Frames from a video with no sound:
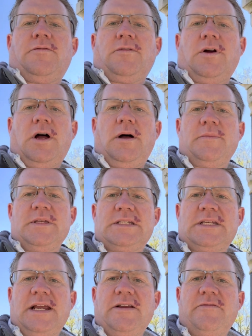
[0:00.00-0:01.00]
from the
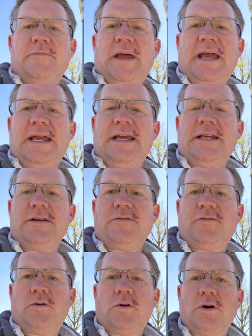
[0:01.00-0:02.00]
state of Maine
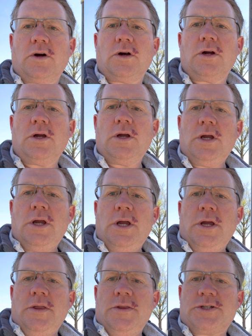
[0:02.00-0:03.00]
for
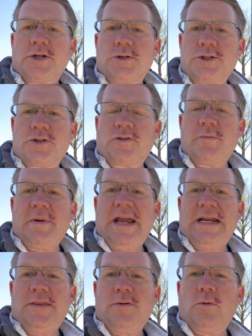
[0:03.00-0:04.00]
the soldiers from
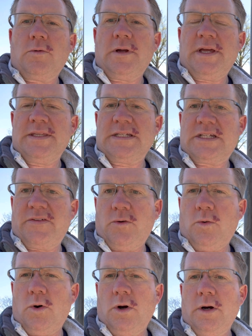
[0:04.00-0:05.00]
Maine in the, in the Civil
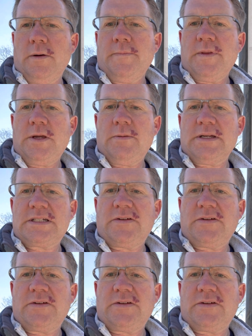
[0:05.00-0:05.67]
War, U.S.